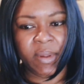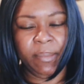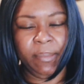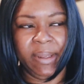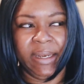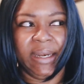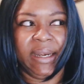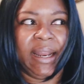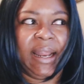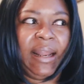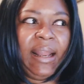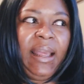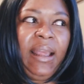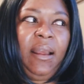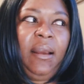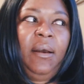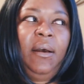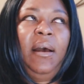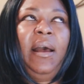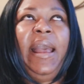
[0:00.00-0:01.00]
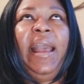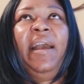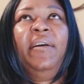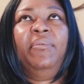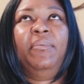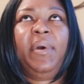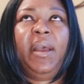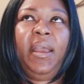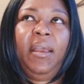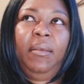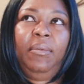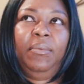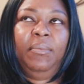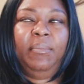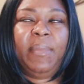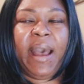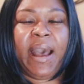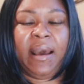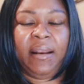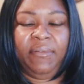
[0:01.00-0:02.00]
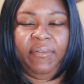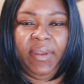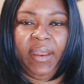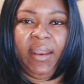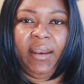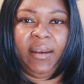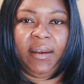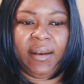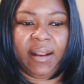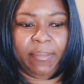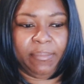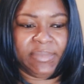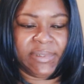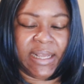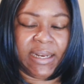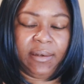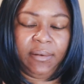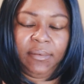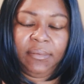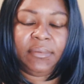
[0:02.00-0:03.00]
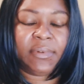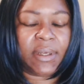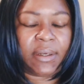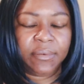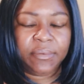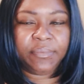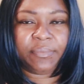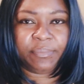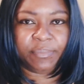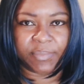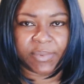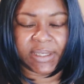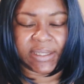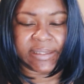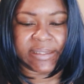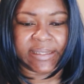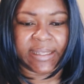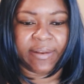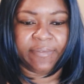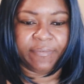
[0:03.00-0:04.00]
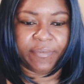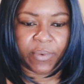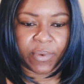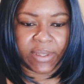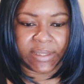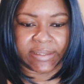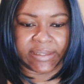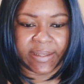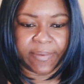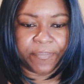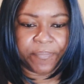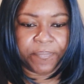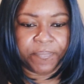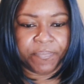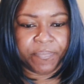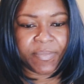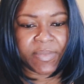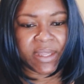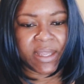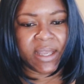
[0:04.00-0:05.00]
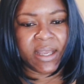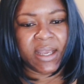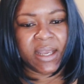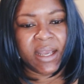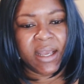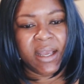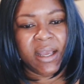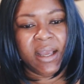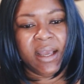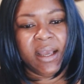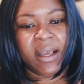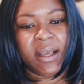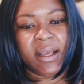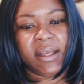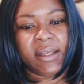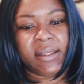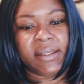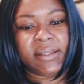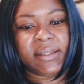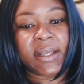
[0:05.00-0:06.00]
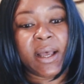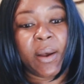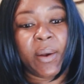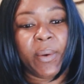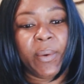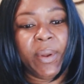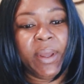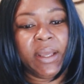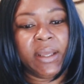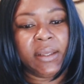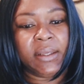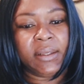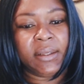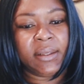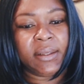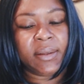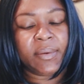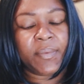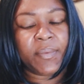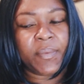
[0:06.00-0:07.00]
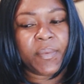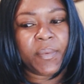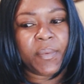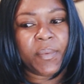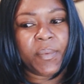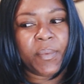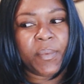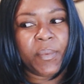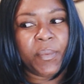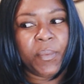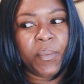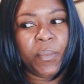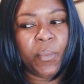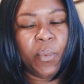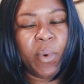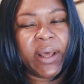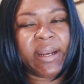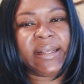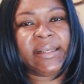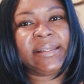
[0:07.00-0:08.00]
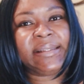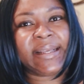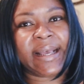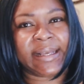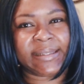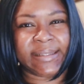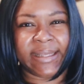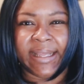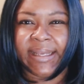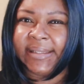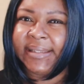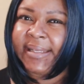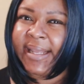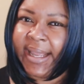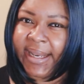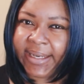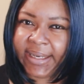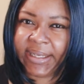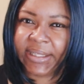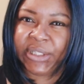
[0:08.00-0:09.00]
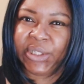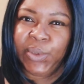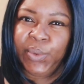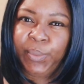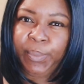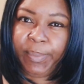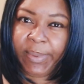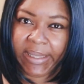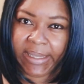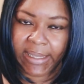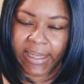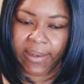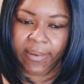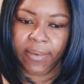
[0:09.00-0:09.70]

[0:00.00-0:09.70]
meaning not like halfway out of it and I'm telling you, no, consent, full consent. So what is sex intended to be?